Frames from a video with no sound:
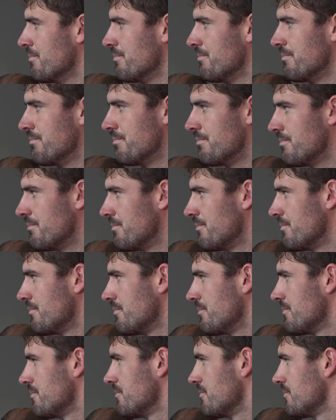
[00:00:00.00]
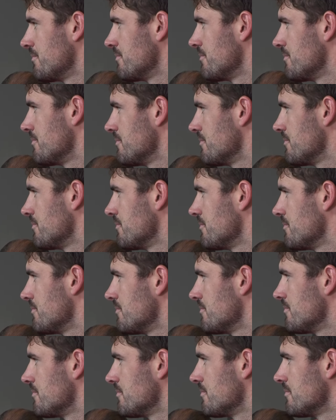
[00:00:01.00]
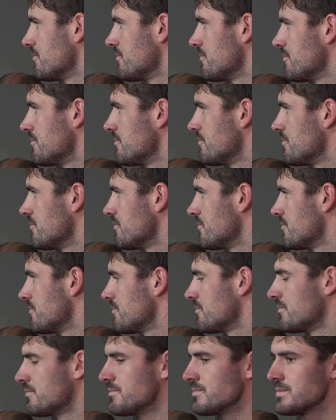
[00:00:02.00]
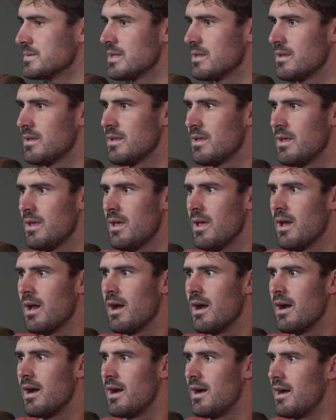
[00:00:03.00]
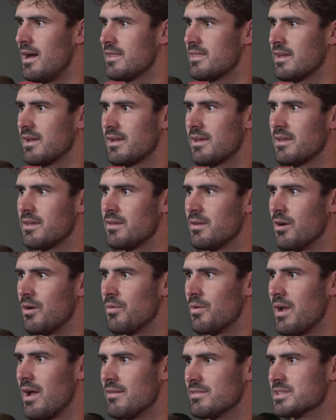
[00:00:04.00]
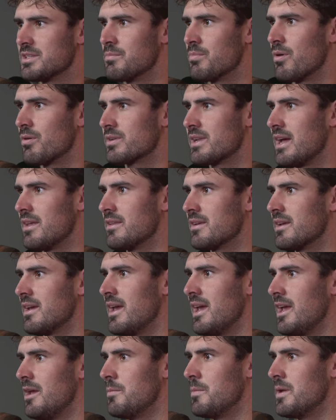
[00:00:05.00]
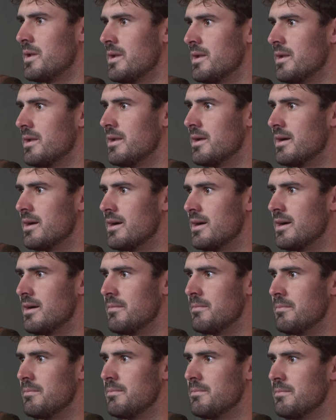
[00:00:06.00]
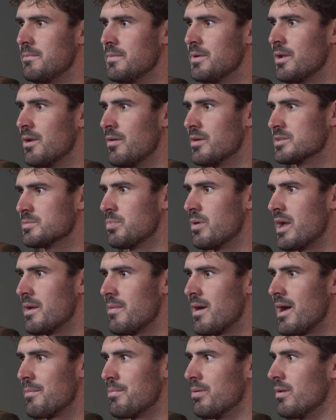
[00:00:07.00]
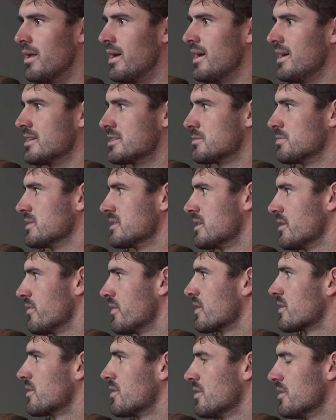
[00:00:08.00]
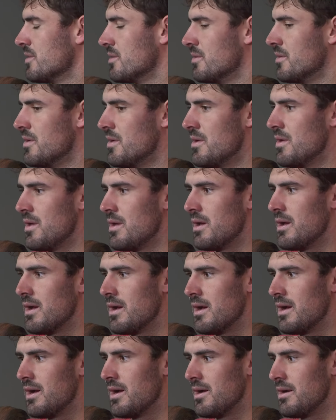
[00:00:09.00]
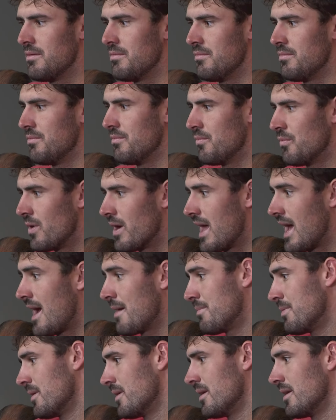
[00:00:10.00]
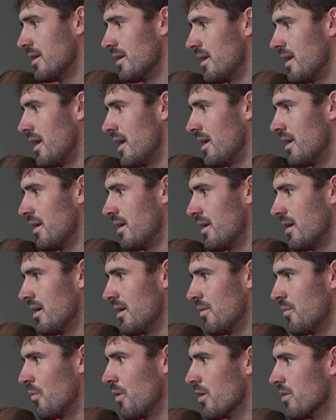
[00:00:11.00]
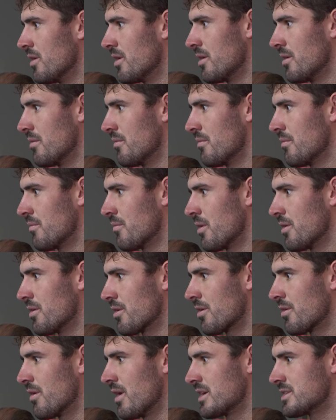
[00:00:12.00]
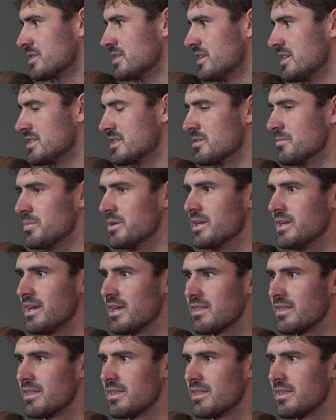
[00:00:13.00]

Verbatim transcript: What kind of feedback have you gotten from Daboll since that game? Uh, I think you know we obviously broke down the game, and um, you know it's play by play, specific to uh, what happened and, and uh, where the where the correction needs to be.